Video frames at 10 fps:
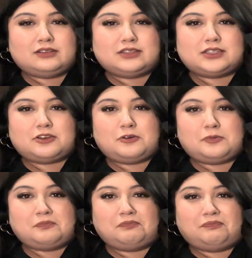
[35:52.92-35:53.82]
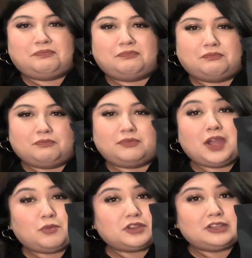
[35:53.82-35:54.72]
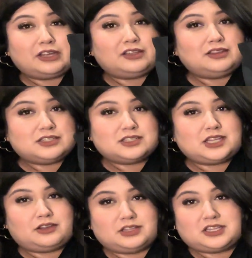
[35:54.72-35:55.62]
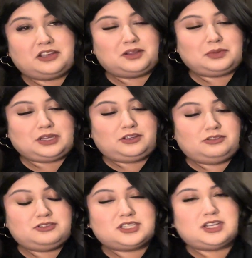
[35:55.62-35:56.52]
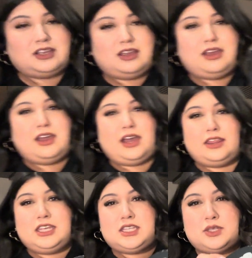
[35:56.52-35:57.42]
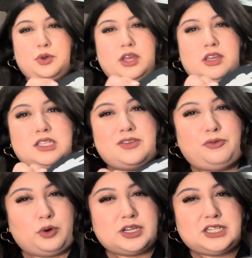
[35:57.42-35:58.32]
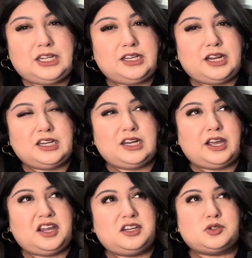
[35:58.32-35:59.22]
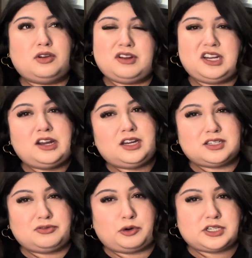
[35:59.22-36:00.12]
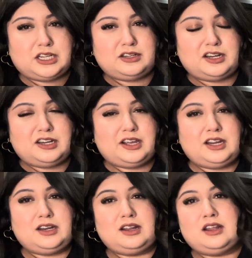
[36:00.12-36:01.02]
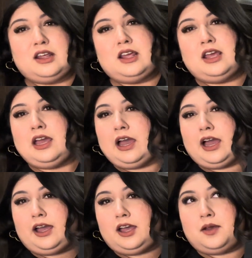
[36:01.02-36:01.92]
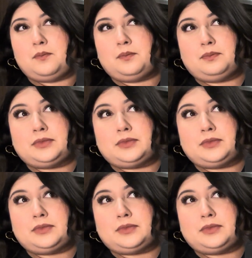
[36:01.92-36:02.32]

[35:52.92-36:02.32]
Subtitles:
So yeah, more than likely this is how that's going to be used. This was $14.99, $12.99 to $14.99.